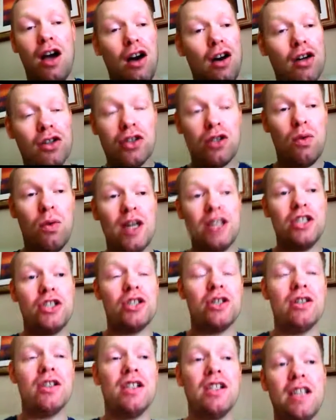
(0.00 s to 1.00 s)
ask
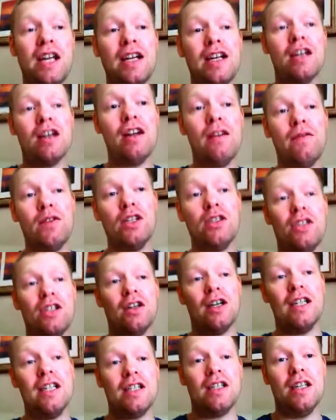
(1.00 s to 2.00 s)
questions, send over your
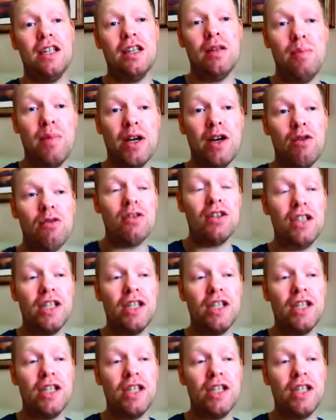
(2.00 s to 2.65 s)
sites that you build,